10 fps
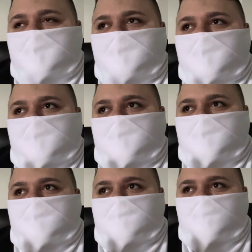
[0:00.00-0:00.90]

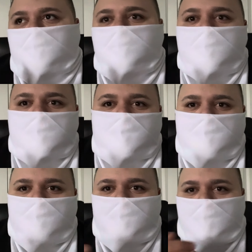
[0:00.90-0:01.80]
um, you don't
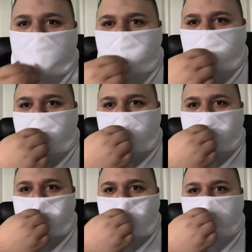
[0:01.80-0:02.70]
necessarily have to just
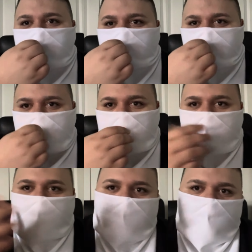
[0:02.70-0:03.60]
be
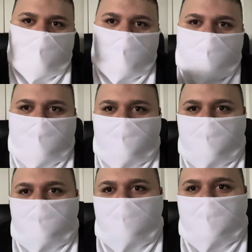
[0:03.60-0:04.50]
a regular
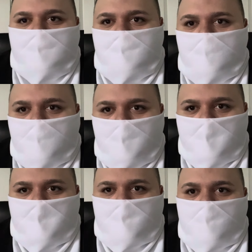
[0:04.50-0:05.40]
drill rapper.
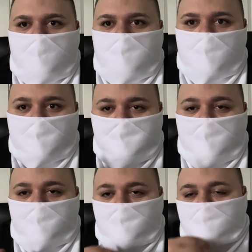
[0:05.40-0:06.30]
You could be a
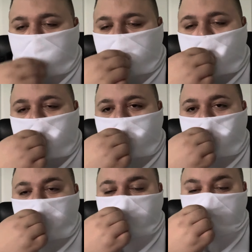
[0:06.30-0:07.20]
Spanish drill rapper.
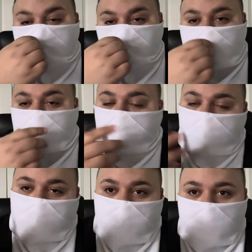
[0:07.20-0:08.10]
These Spanish drill
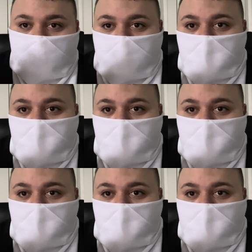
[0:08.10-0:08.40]
rappers